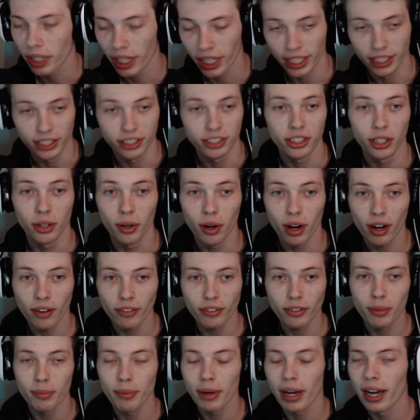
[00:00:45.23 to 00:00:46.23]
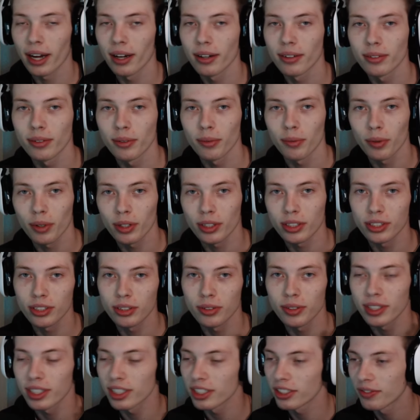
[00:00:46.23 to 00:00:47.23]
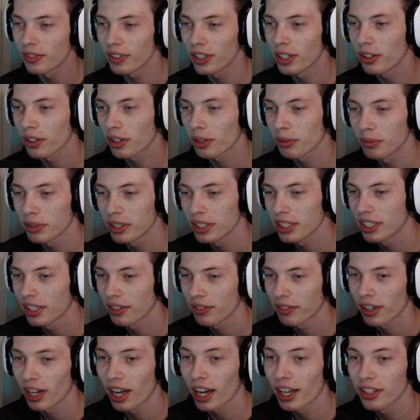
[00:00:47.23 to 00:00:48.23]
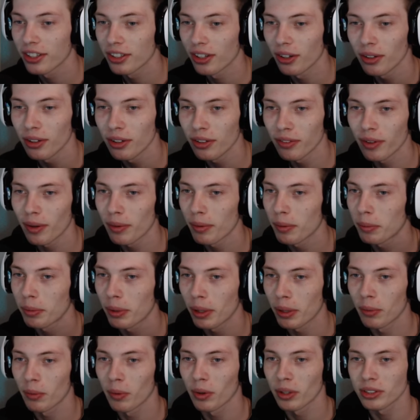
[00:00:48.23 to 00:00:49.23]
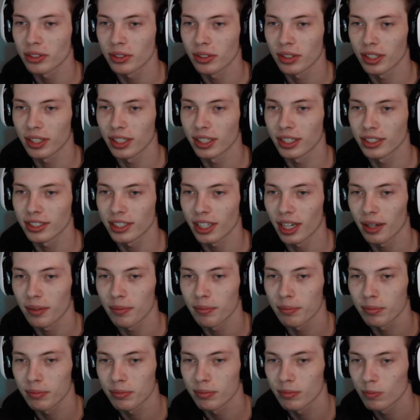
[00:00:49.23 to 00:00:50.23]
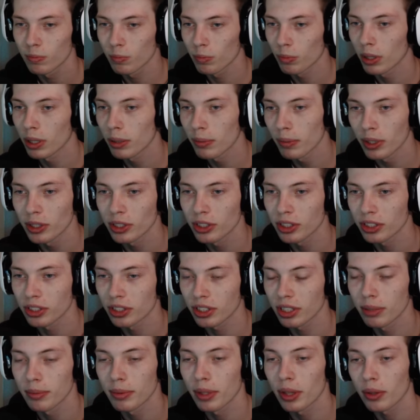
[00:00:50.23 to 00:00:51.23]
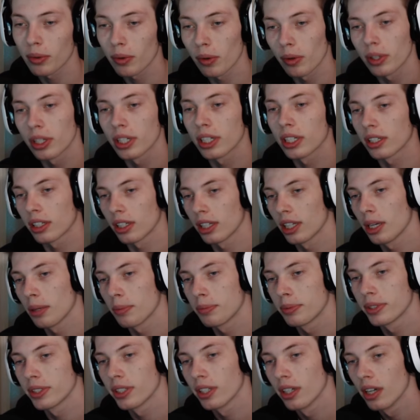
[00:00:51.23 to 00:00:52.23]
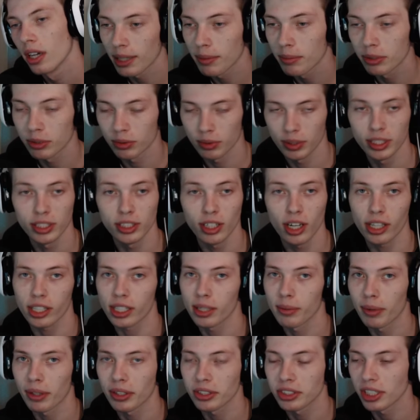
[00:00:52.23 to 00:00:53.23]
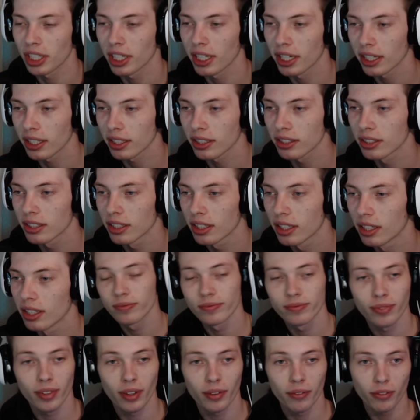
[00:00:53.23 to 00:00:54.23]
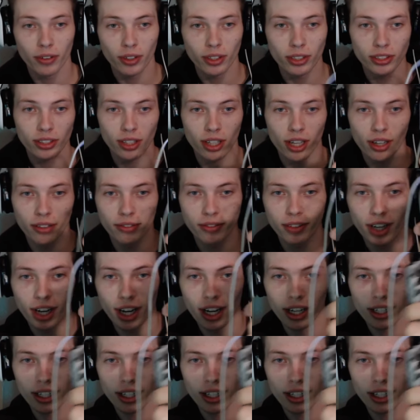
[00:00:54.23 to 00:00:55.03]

Okay, so off the bat, we're doing this video completely different. I don't know if I'm gonna play Warzone in this. I'm pretty much just gonna be throwing in clips like in between talking about settings. First off,